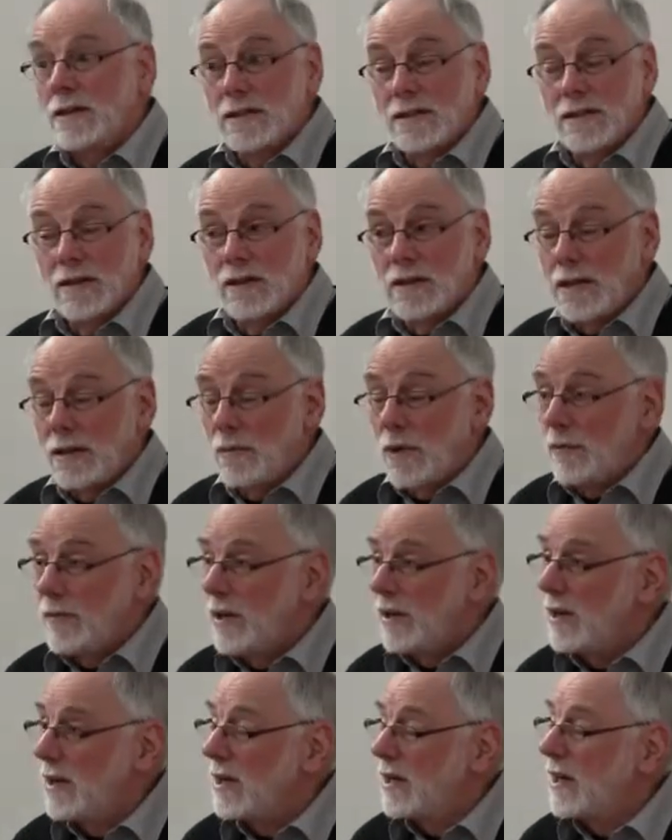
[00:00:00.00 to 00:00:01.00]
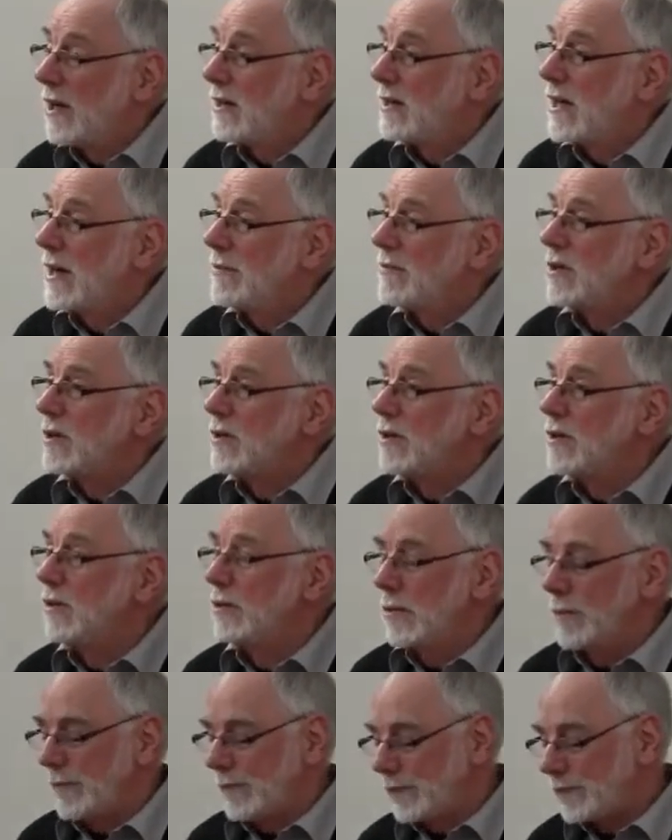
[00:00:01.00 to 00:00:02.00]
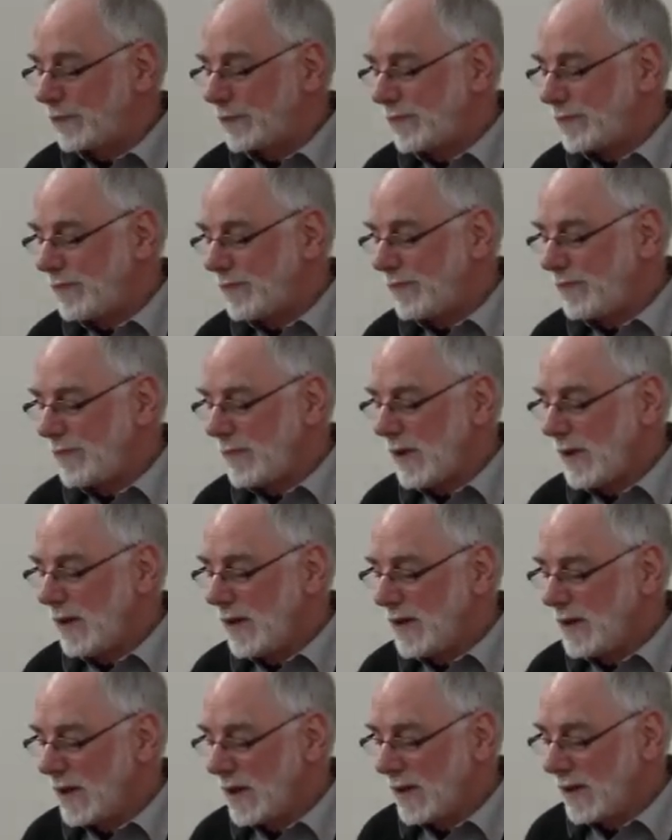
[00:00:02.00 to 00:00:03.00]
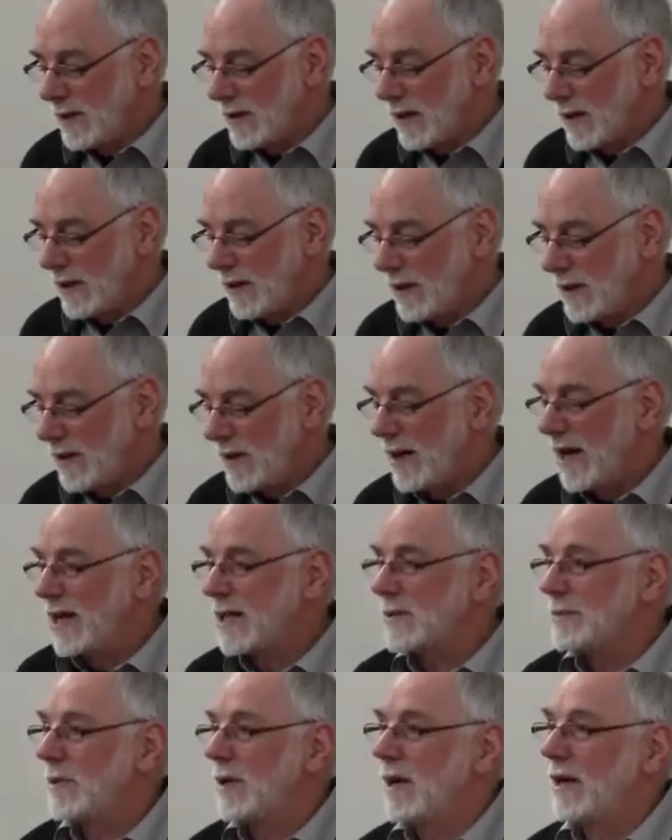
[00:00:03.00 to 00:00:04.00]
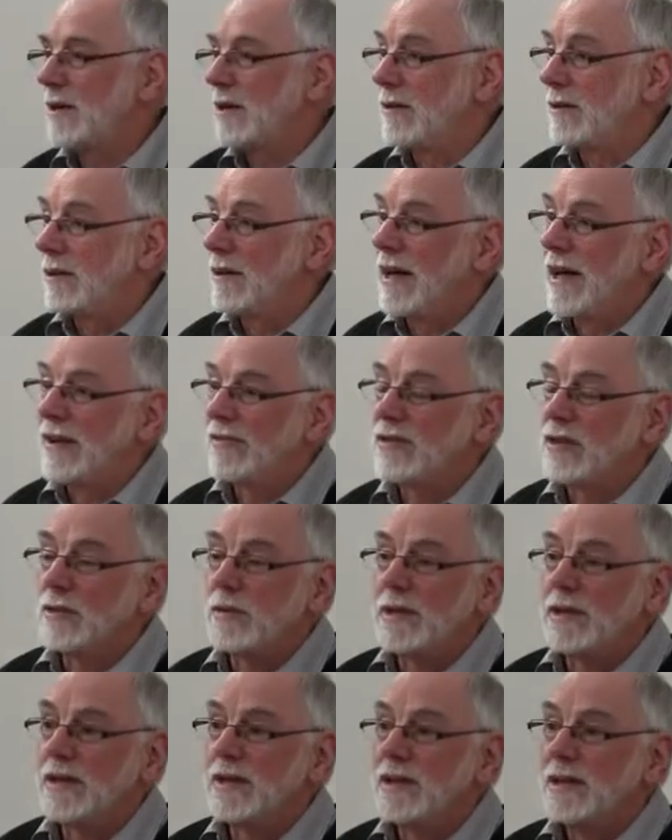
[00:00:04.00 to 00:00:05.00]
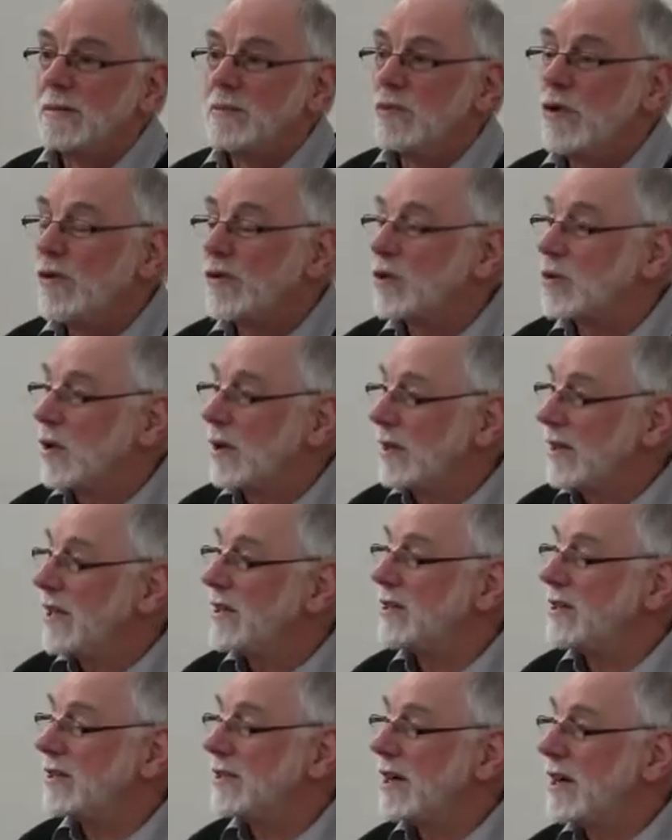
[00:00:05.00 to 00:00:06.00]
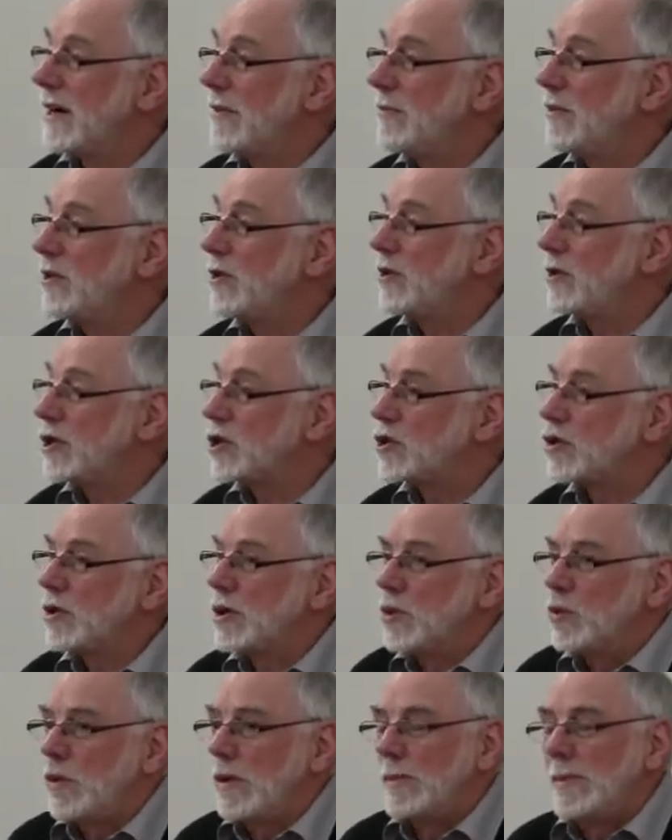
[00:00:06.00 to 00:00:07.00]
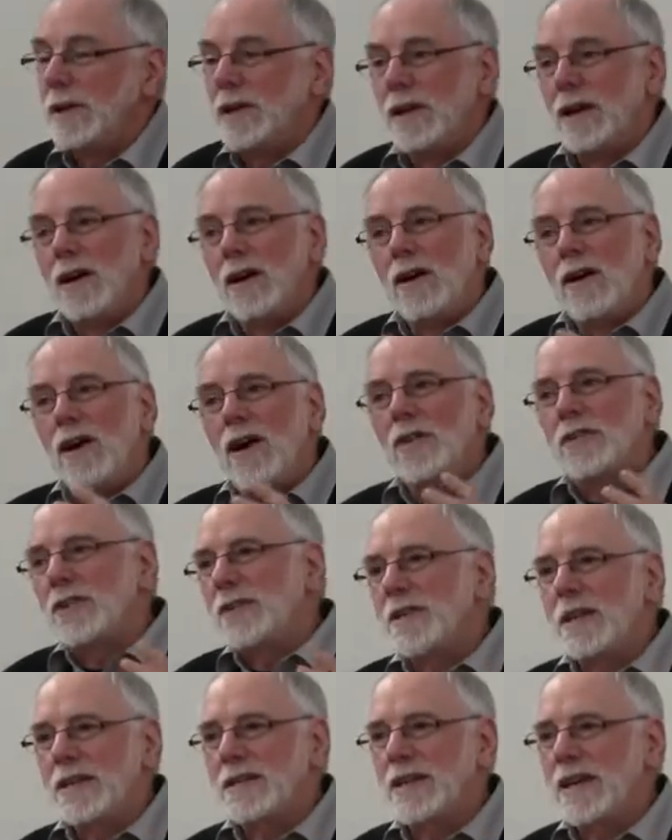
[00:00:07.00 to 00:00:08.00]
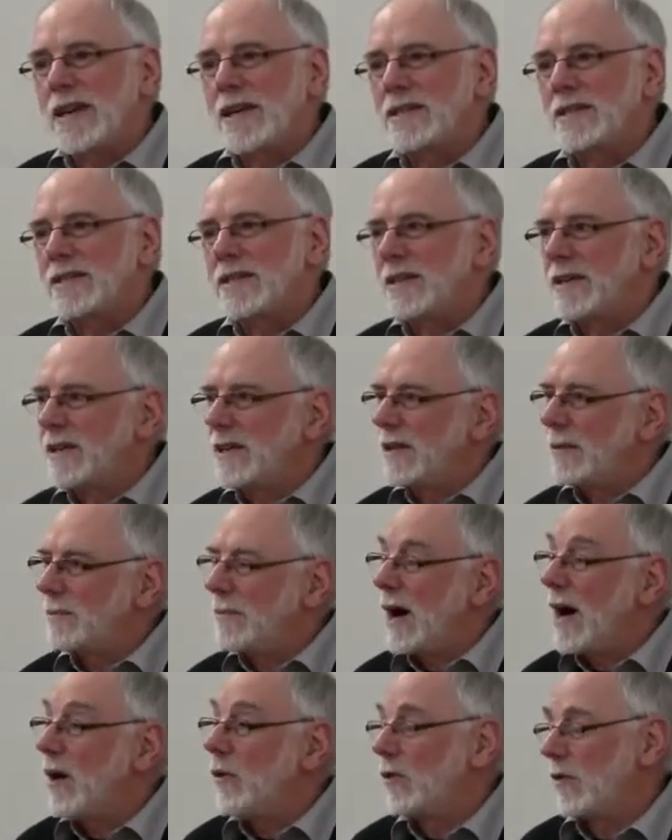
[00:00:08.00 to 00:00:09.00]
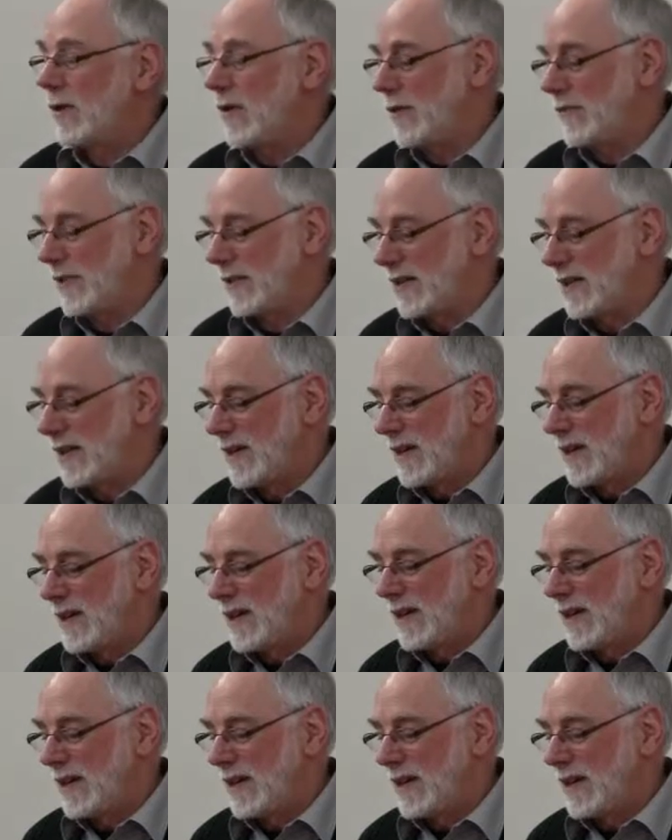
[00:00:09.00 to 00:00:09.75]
Certainly what we attempt to do in the last part after we move through our Lenten time into the Triduum and all that takes in and the power of it.